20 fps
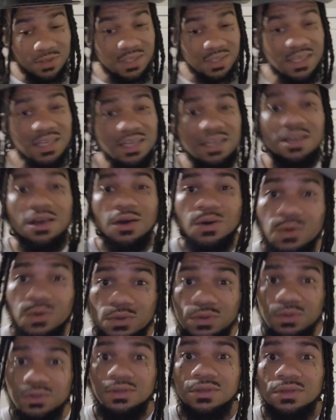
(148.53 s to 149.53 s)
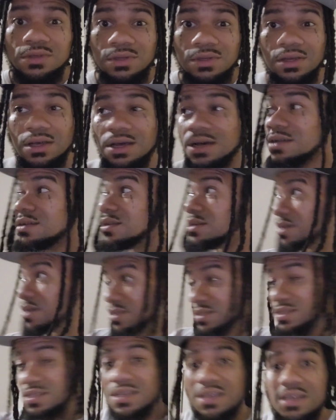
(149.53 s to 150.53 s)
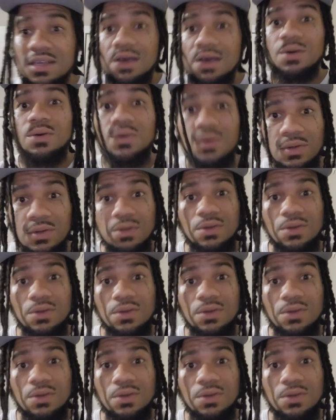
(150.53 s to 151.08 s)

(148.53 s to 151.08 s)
CEOs, under a CEO.